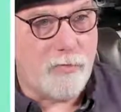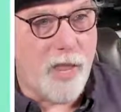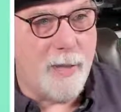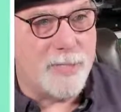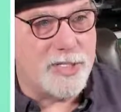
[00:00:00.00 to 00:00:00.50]

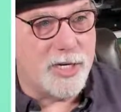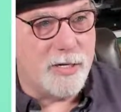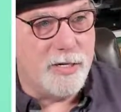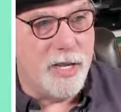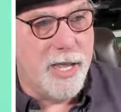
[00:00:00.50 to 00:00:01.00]

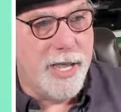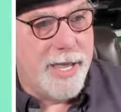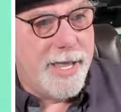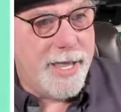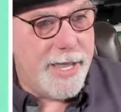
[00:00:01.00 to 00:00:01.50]
episode,
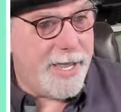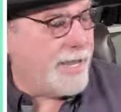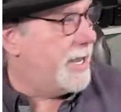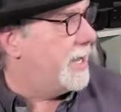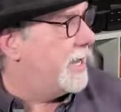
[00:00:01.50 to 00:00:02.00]

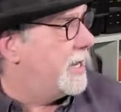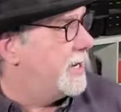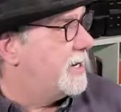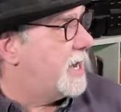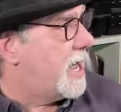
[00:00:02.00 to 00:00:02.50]

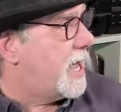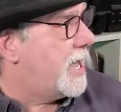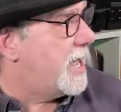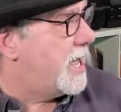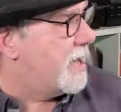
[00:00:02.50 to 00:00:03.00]
and I
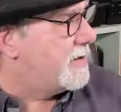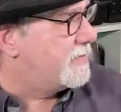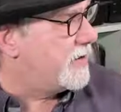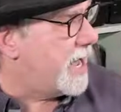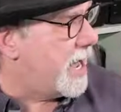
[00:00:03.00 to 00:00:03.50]

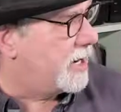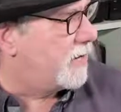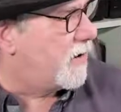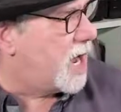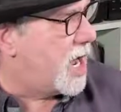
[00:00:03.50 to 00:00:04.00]
have
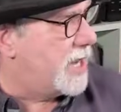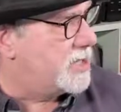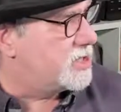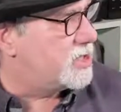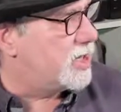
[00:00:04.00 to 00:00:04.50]

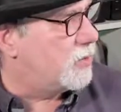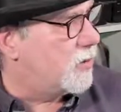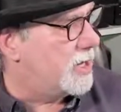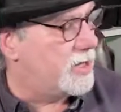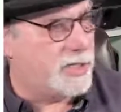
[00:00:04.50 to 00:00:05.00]
categorized
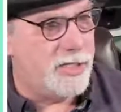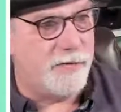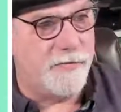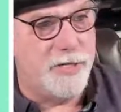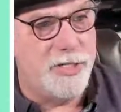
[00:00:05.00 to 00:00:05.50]
what the
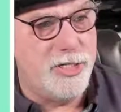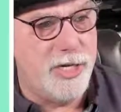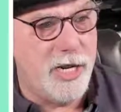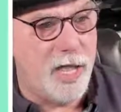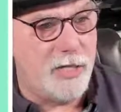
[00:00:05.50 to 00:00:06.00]
different
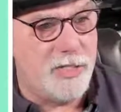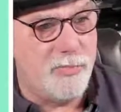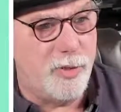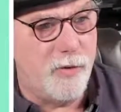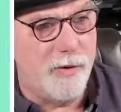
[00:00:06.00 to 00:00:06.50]
genealogy
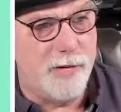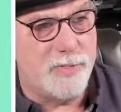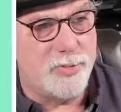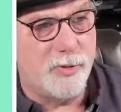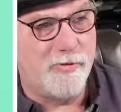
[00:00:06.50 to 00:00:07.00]

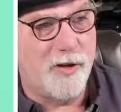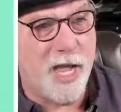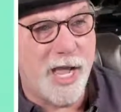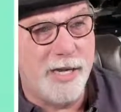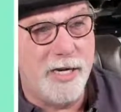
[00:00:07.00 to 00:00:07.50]
programs
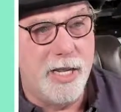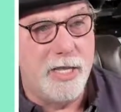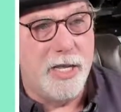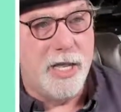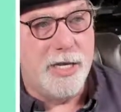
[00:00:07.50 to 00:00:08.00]
provide
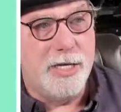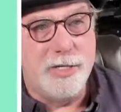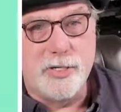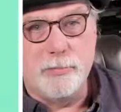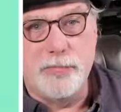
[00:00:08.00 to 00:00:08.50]

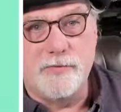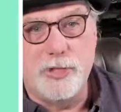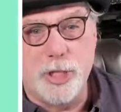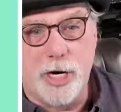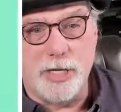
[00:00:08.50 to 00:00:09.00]
in terms of
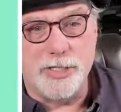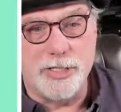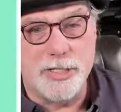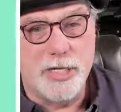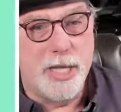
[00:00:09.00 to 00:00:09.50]
charts.